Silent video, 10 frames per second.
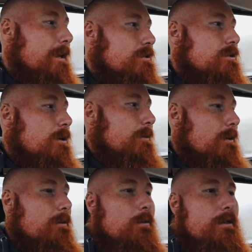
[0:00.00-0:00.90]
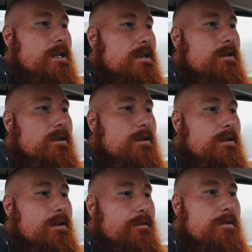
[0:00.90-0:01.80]
showing the
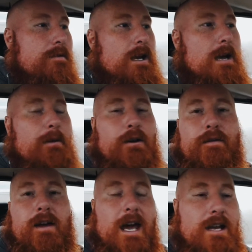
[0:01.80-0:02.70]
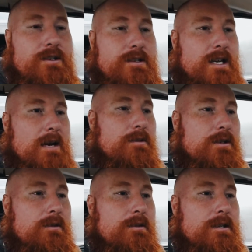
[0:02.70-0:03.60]
different modifications that I'm
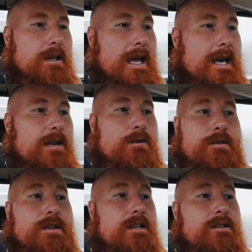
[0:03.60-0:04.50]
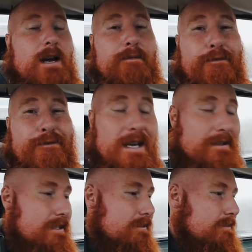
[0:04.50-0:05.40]
doing to the Caddy, or things that I'm
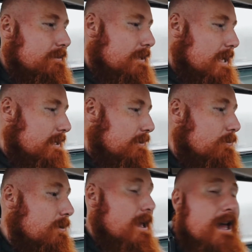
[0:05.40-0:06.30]
fixing to the Caddy, or